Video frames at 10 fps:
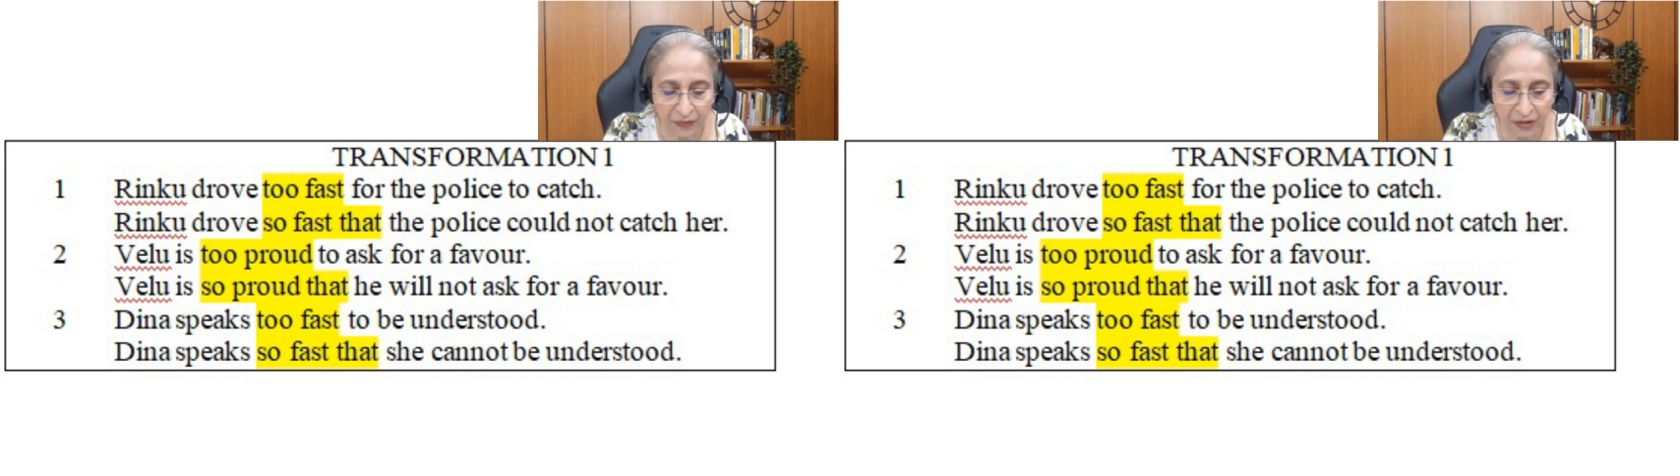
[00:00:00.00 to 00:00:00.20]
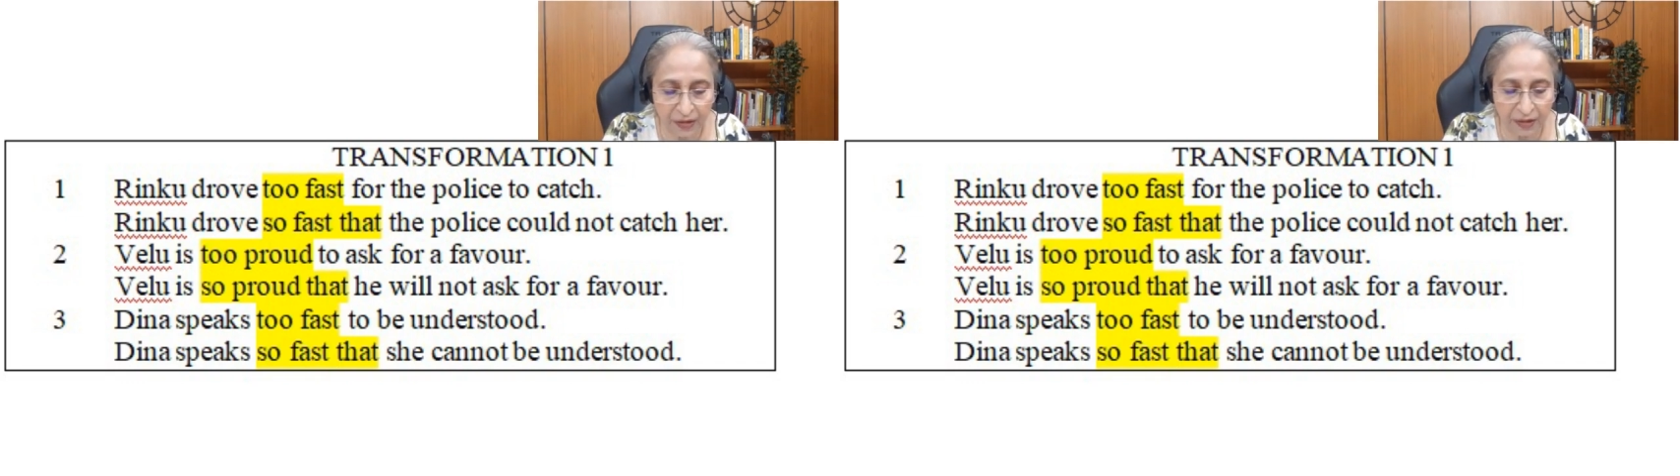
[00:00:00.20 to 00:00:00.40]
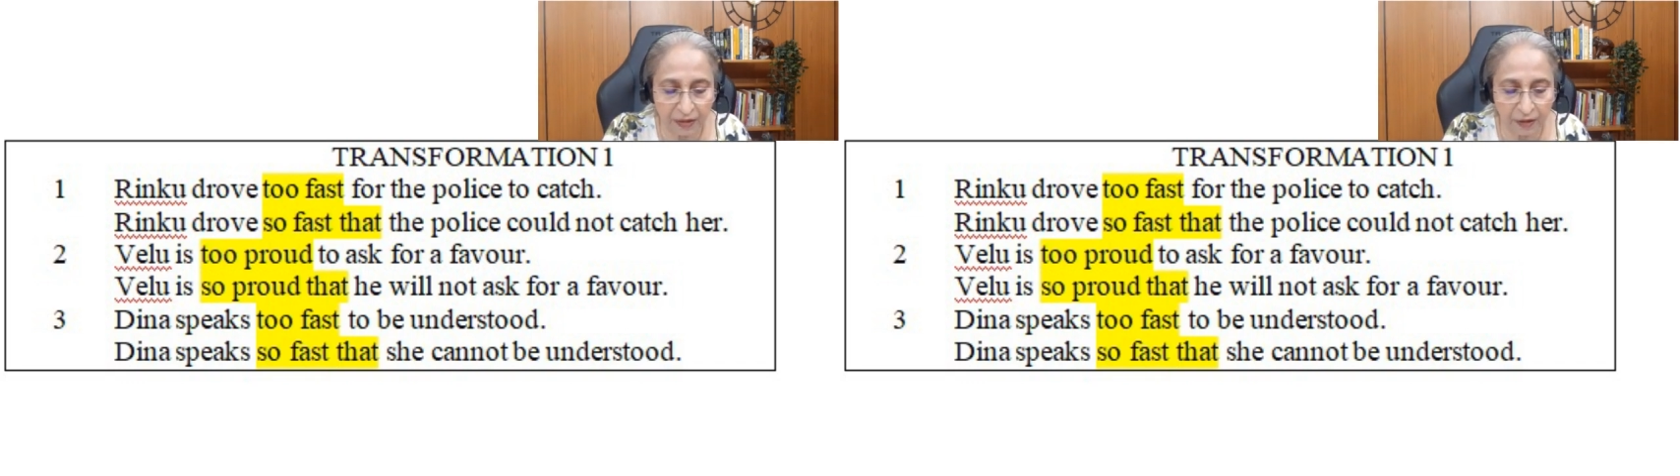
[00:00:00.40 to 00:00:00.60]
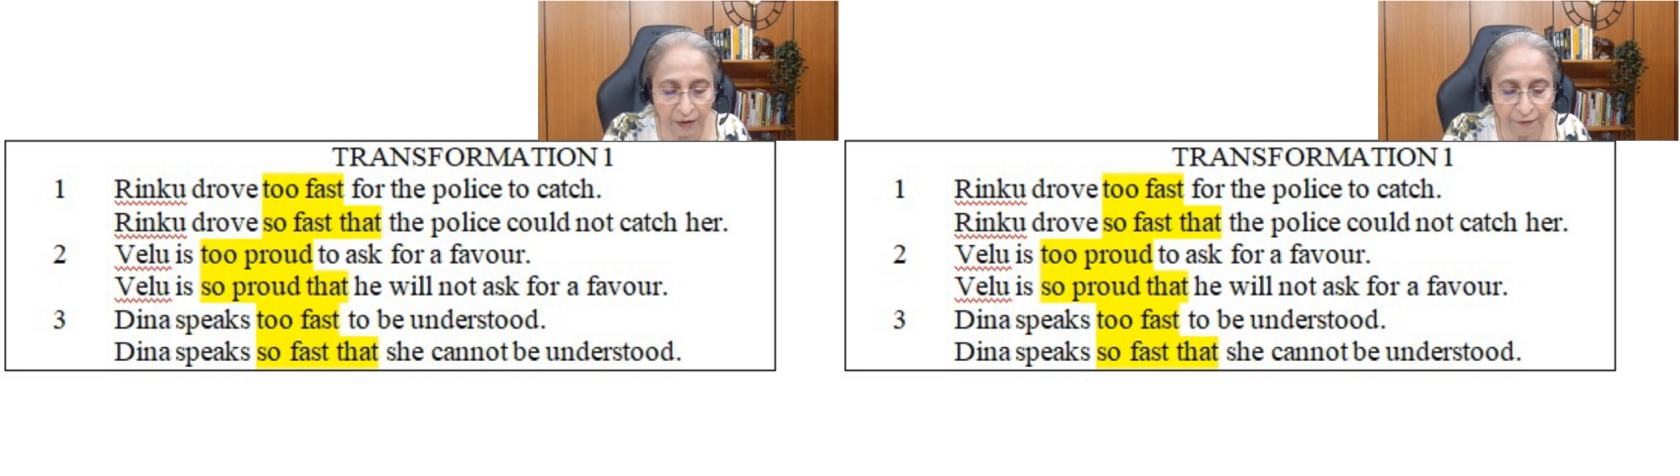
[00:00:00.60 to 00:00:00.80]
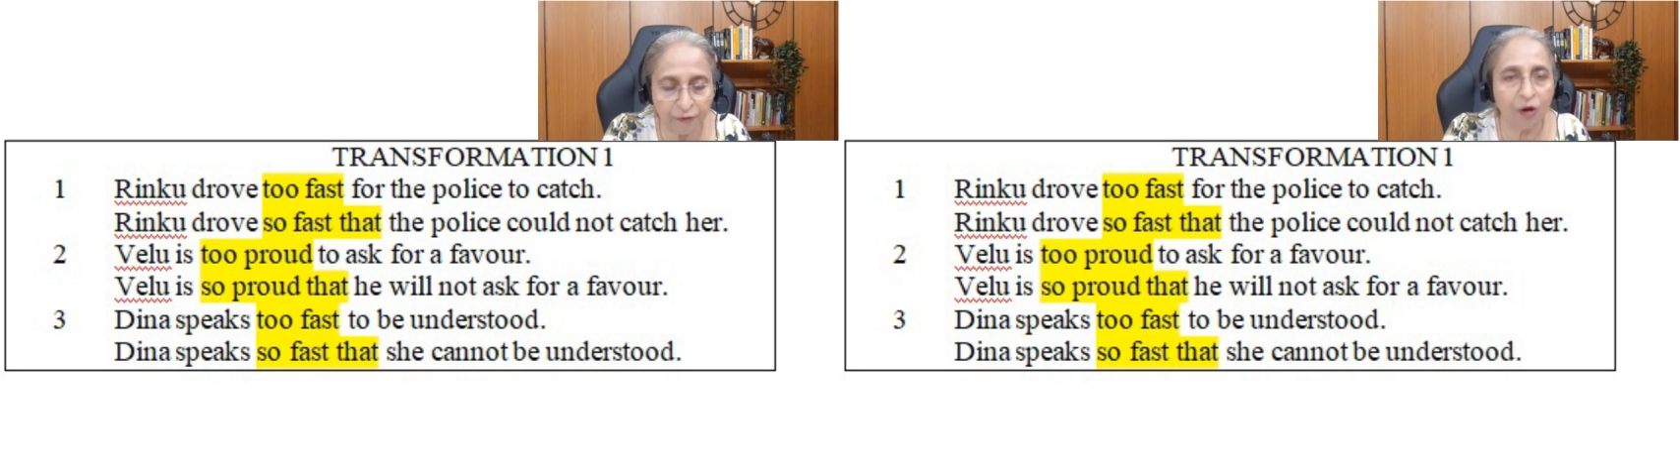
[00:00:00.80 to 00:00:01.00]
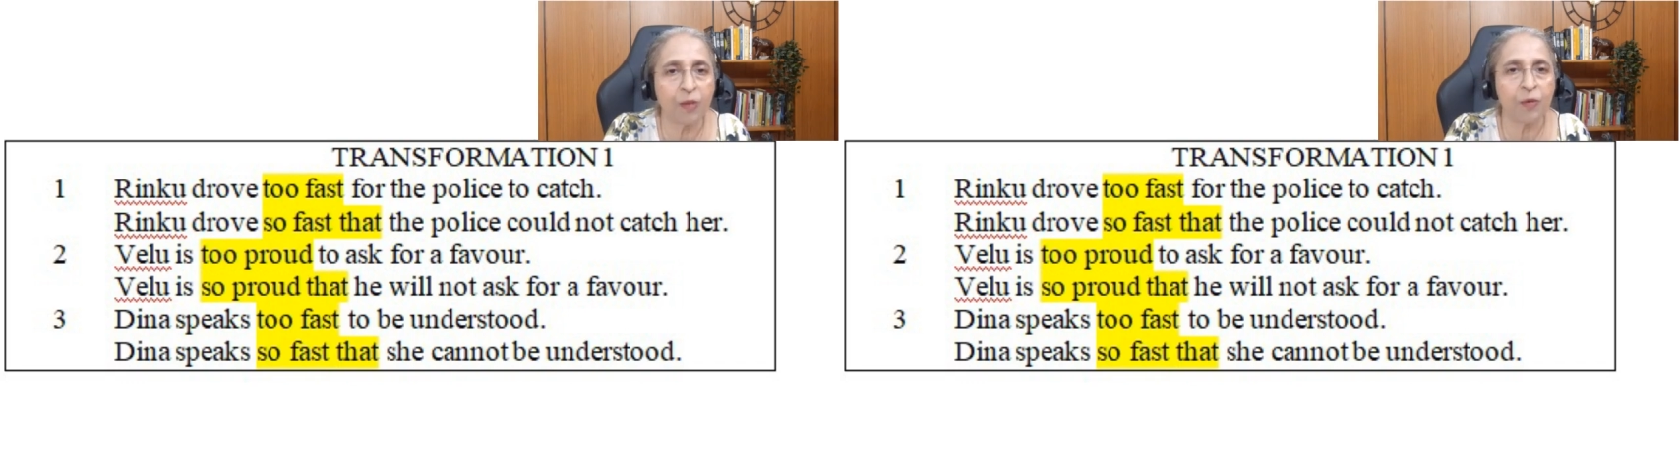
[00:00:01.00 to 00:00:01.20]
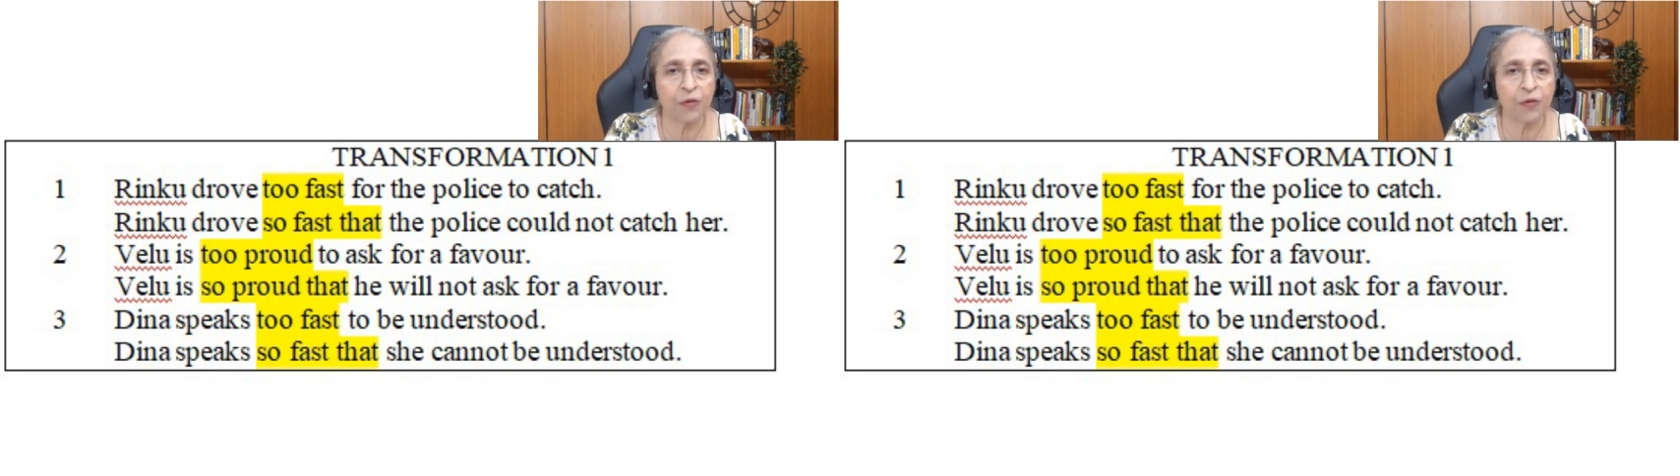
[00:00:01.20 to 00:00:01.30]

a form of